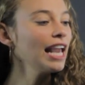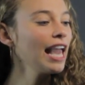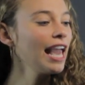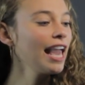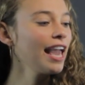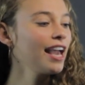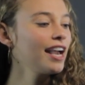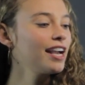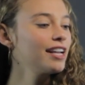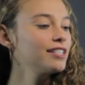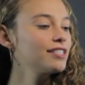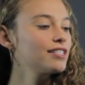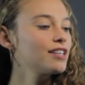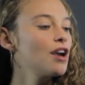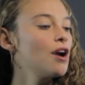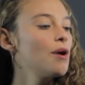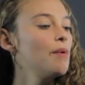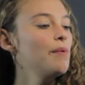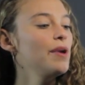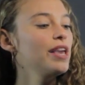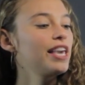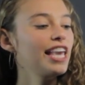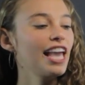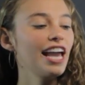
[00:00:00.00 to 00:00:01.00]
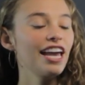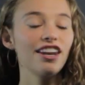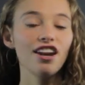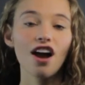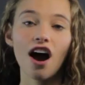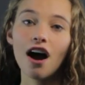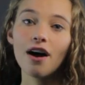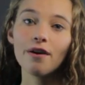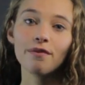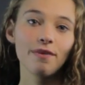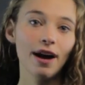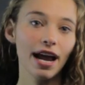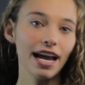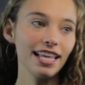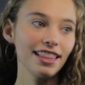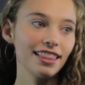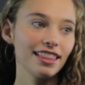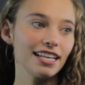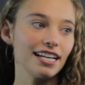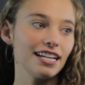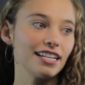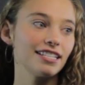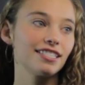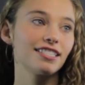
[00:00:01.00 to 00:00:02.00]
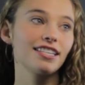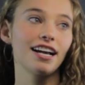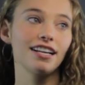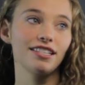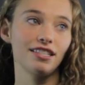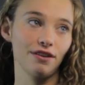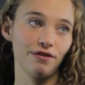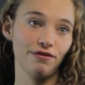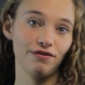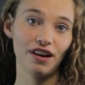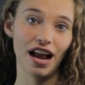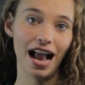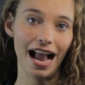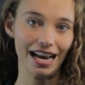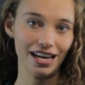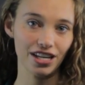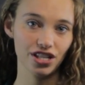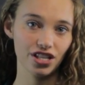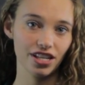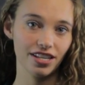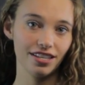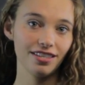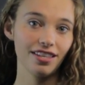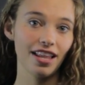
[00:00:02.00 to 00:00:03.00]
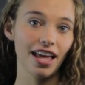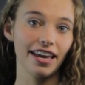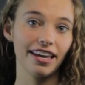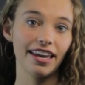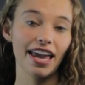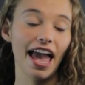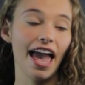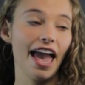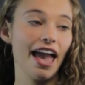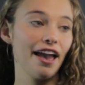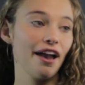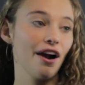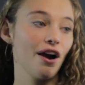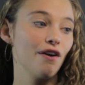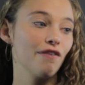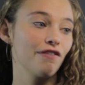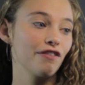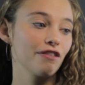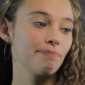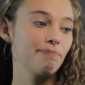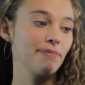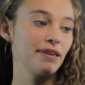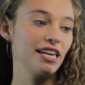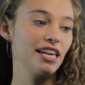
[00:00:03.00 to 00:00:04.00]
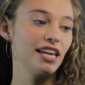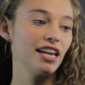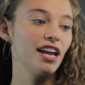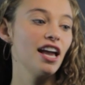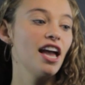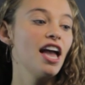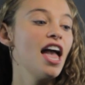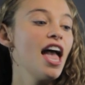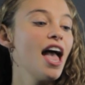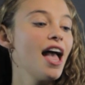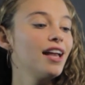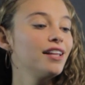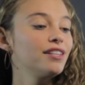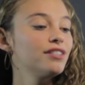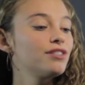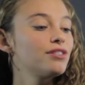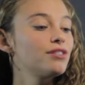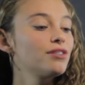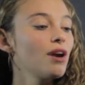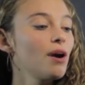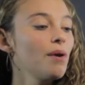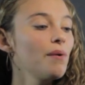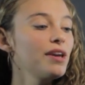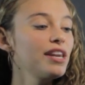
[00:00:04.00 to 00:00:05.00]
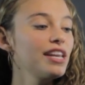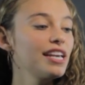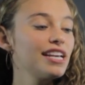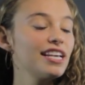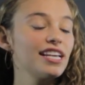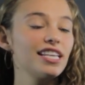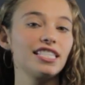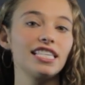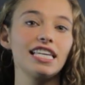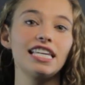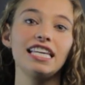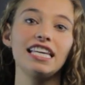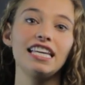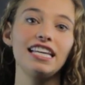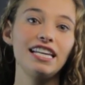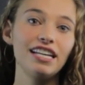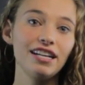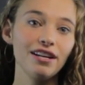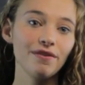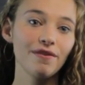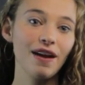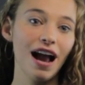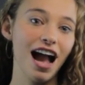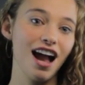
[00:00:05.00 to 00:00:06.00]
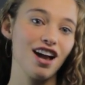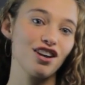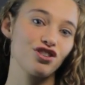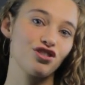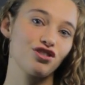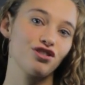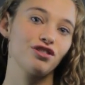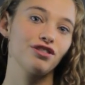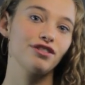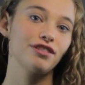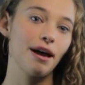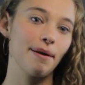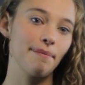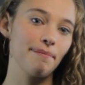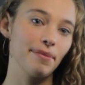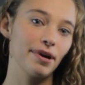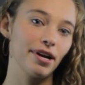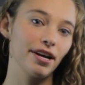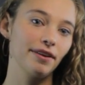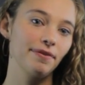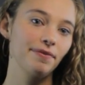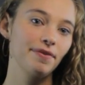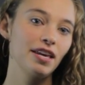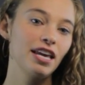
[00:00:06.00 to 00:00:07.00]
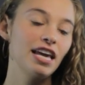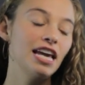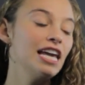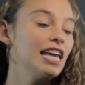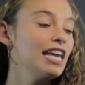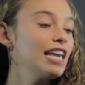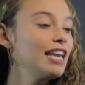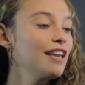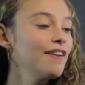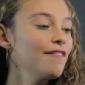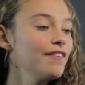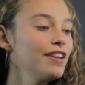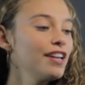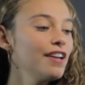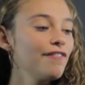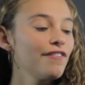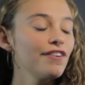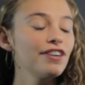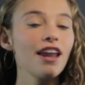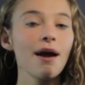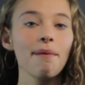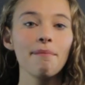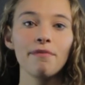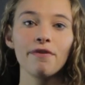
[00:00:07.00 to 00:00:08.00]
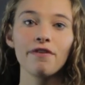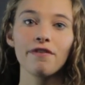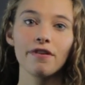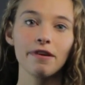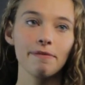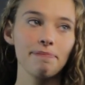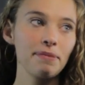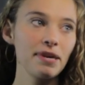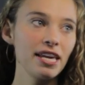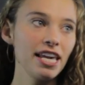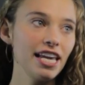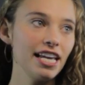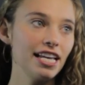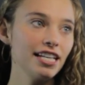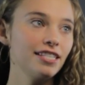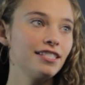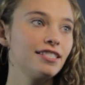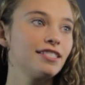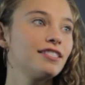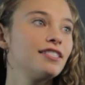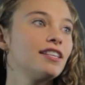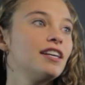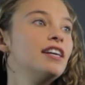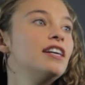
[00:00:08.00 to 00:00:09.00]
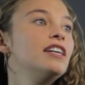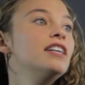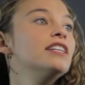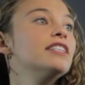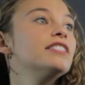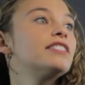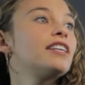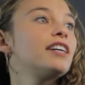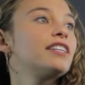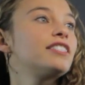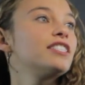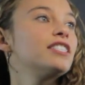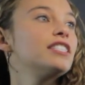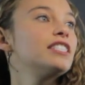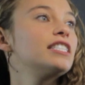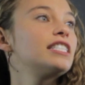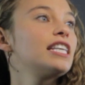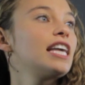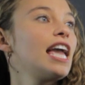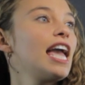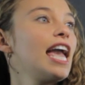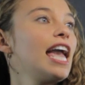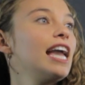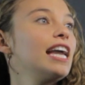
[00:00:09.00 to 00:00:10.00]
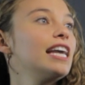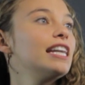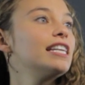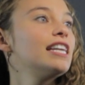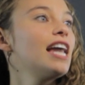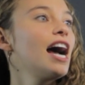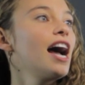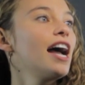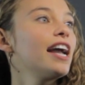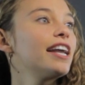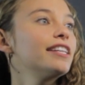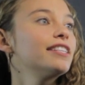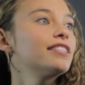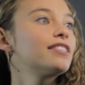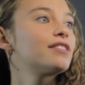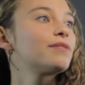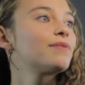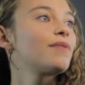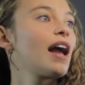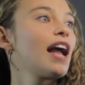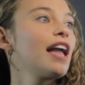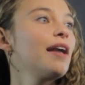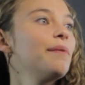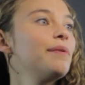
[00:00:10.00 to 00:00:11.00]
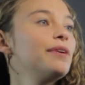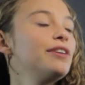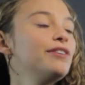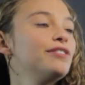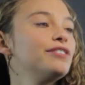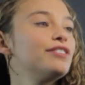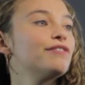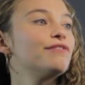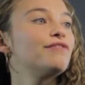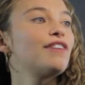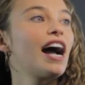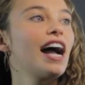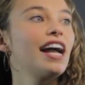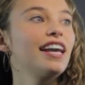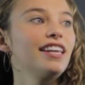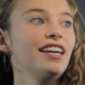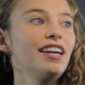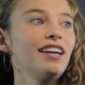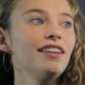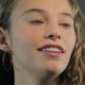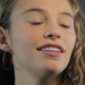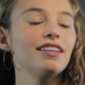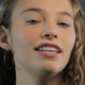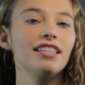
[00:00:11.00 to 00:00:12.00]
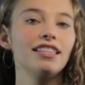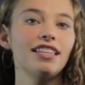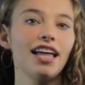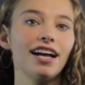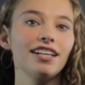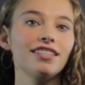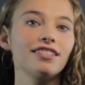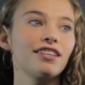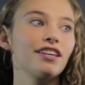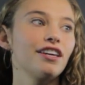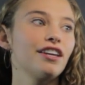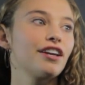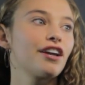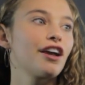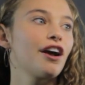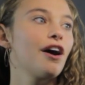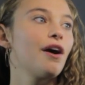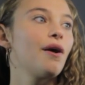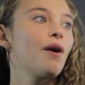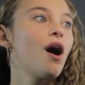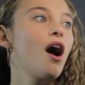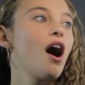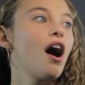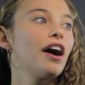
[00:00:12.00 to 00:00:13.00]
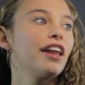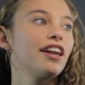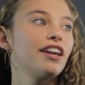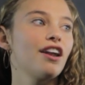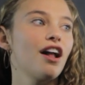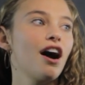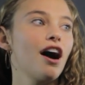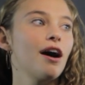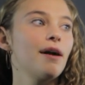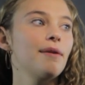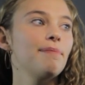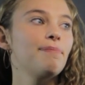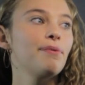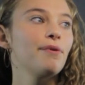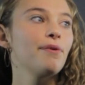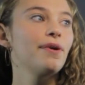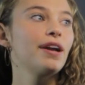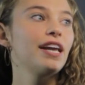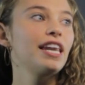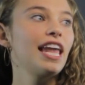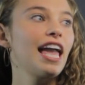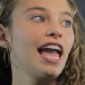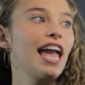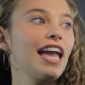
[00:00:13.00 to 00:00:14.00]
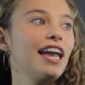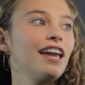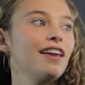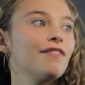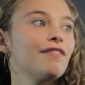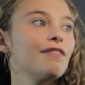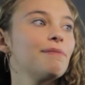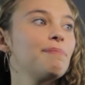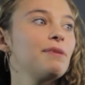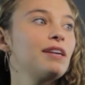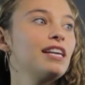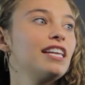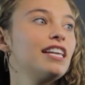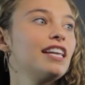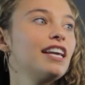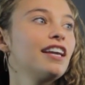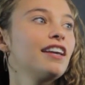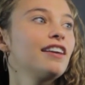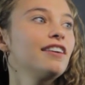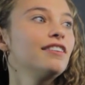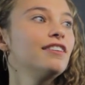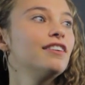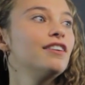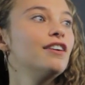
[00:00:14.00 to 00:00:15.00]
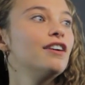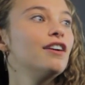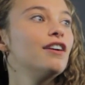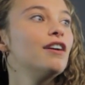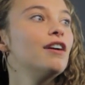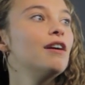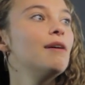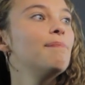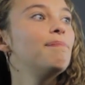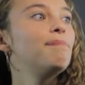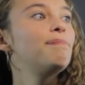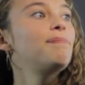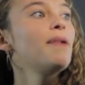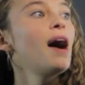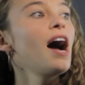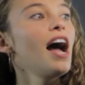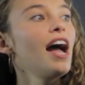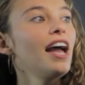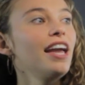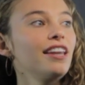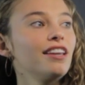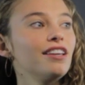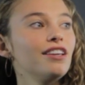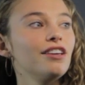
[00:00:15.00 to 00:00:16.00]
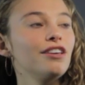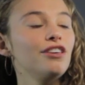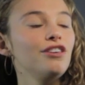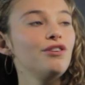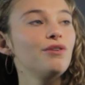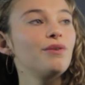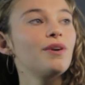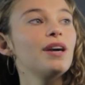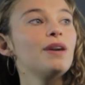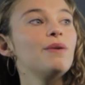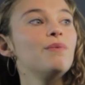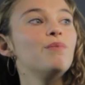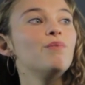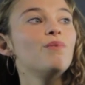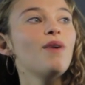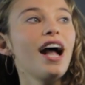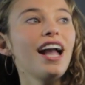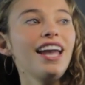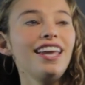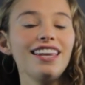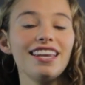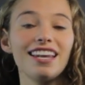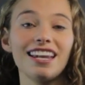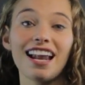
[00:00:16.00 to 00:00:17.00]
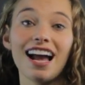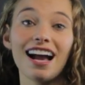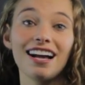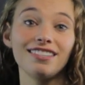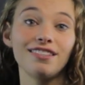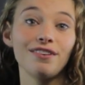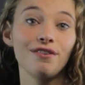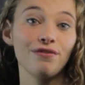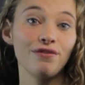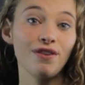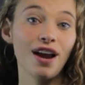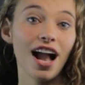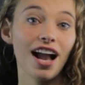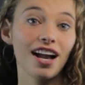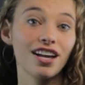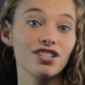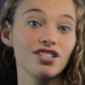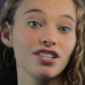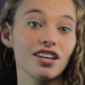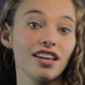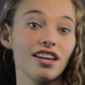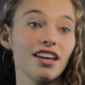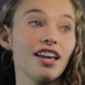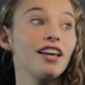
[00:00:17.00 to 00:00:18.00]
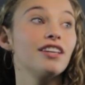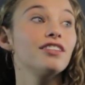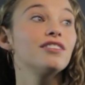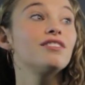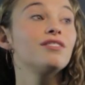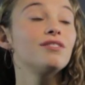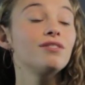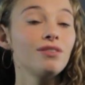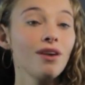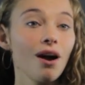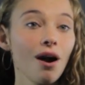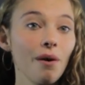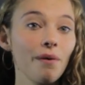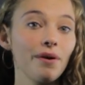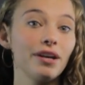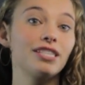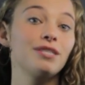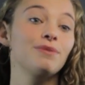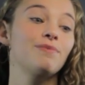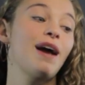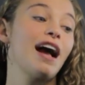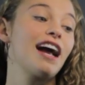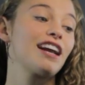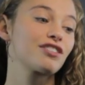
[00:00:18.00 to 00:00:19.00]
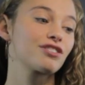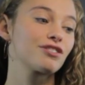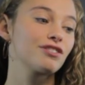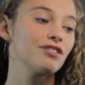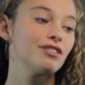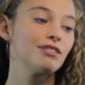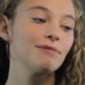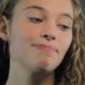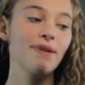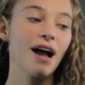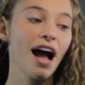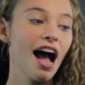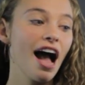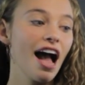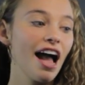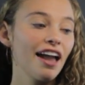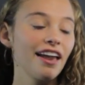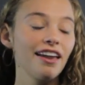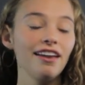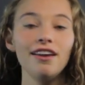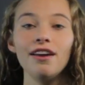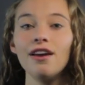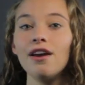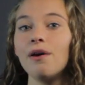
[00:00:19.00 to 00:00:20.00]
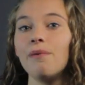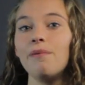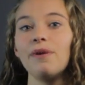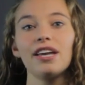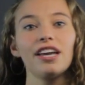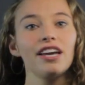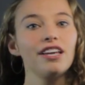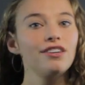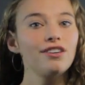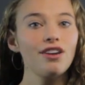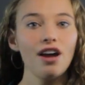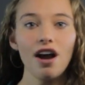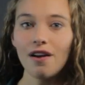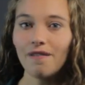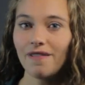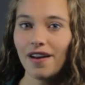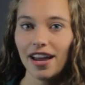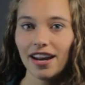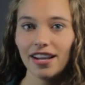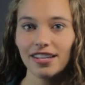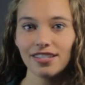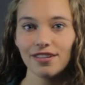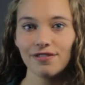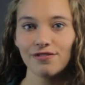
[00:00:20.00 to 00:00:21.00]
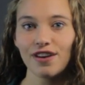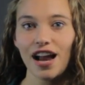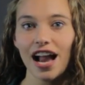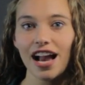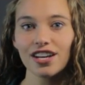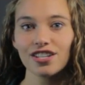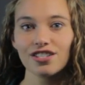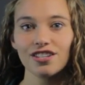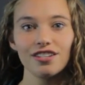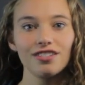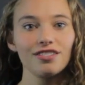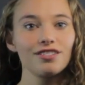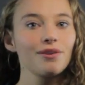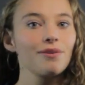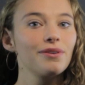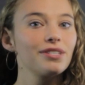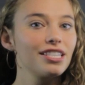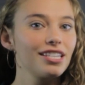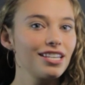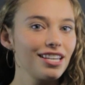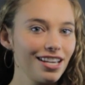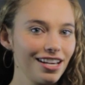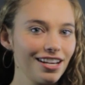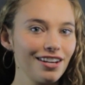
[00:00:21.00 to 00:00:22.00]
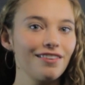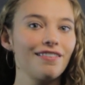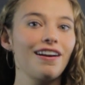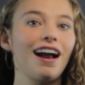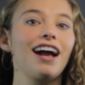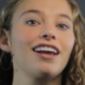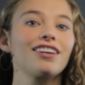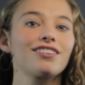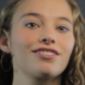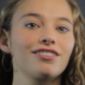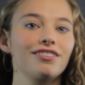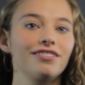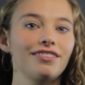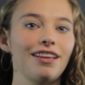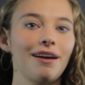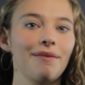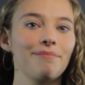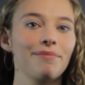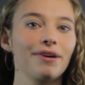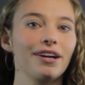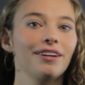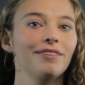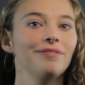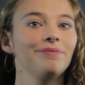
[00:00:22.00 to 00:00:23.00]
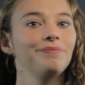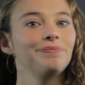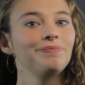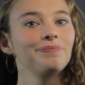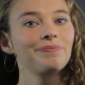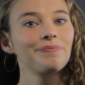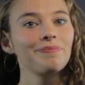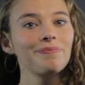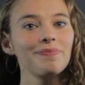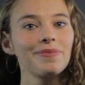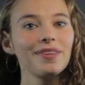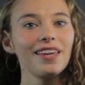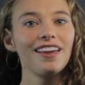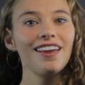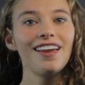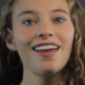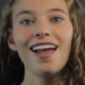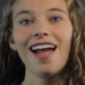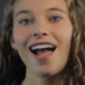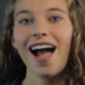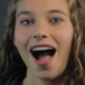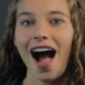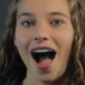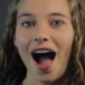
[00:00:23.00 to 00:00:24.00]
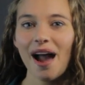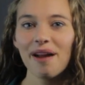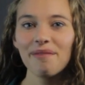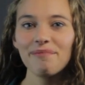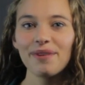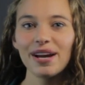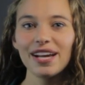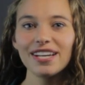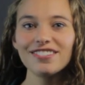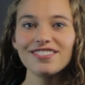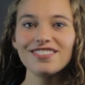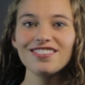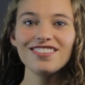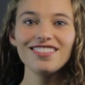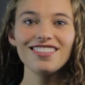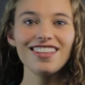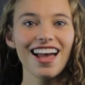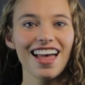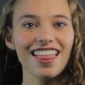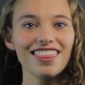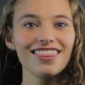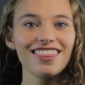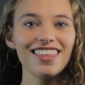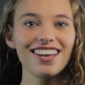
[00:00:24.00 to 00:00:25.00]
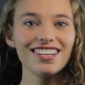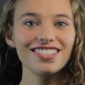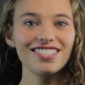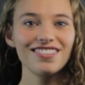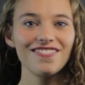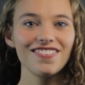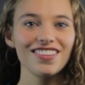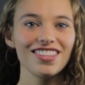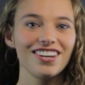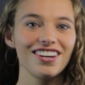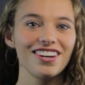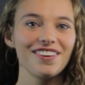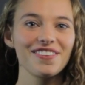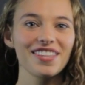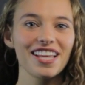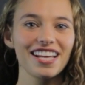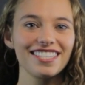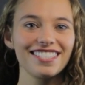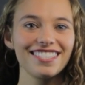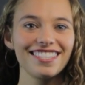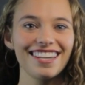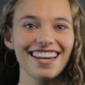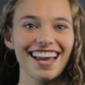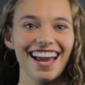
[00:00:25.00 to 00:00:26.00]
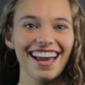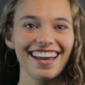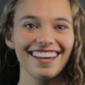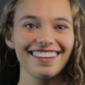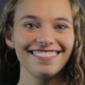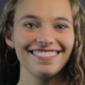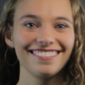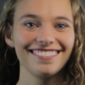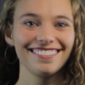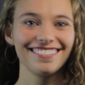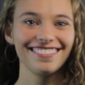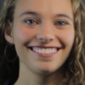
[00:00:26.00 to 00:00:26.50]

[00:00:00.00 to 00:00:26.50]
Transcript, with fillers: And we cannot write this as a fraction like a over b, and so it is an irrational number. Even if a number repeats, such as 8 ninths, right, when you divide it, that's gonna go on and on, 0.8 repeating, but you can write it as a fraction, and so it's rational. Pi, we cannot write as a fraction, so it's an irrational number. I'm Rachel, and thanks for learning with us today.